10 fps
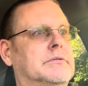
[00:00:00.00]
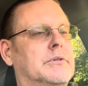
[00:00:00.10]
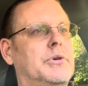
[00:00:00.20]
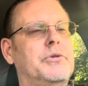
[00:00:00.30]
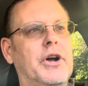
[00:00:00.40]

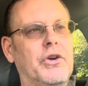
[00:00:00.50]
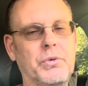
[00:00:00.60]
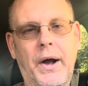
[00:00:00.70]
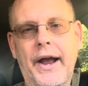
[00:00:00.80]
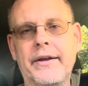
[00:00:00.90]
Who knows
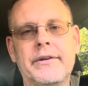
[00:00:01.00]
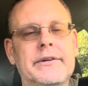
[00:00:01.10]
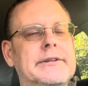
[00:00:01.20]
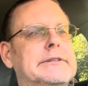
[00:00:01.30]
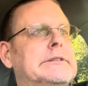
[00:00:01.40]
why?
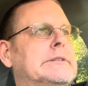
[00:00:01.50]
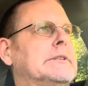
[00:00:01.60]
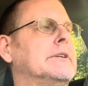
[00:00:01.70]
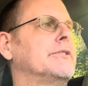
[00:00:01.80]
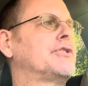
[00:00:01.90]

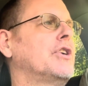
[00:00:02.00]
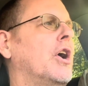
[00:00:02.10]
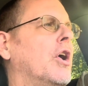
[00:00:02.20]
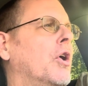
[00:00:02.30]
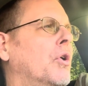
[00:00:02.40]

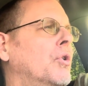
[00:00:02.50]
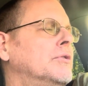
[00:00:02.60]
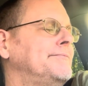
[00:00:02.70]
So,